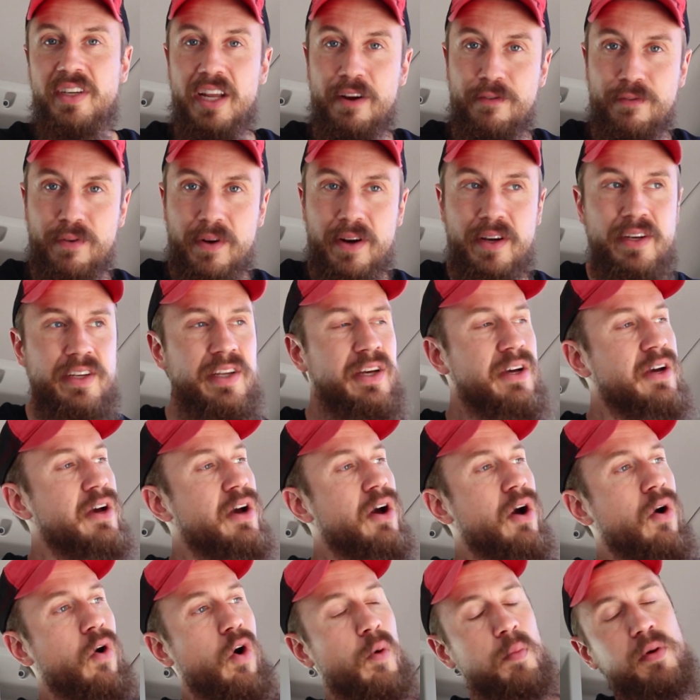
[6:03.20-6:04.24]
different
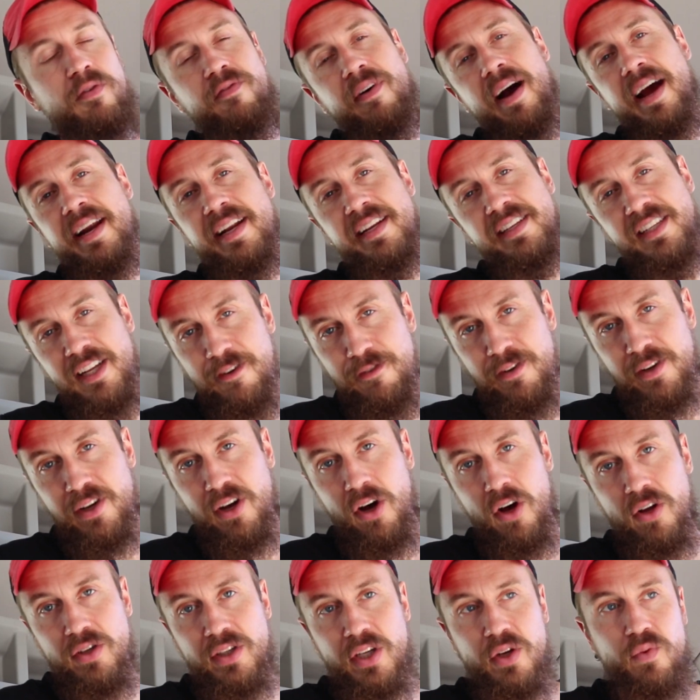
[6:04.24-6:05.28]
or provided
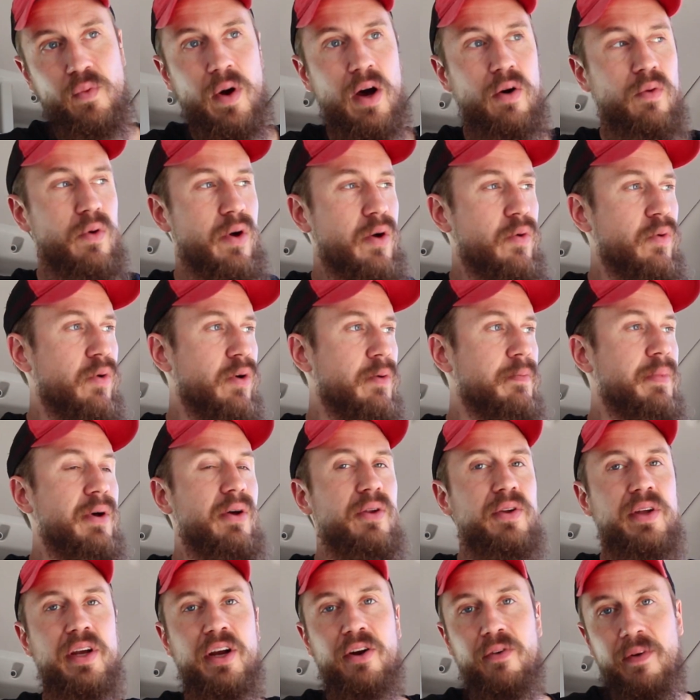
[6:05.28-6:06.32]
difficulty while we were
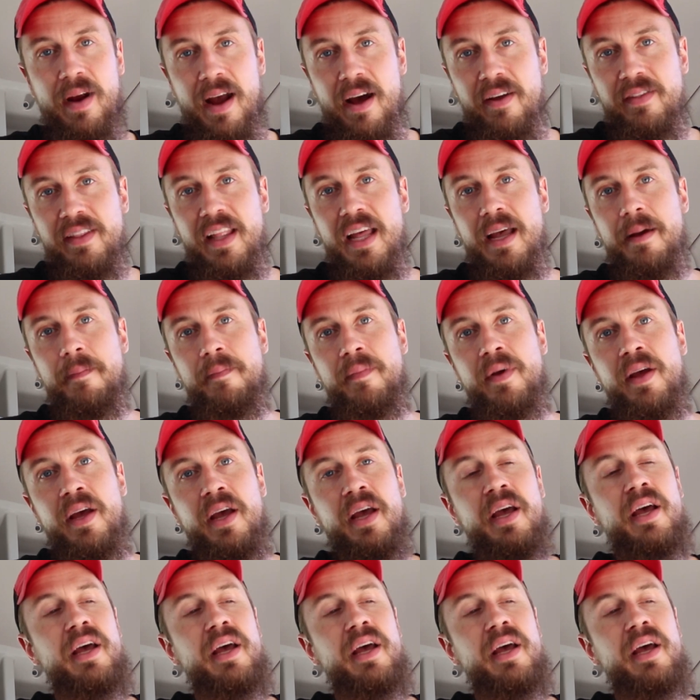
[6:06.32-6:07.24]
building around them,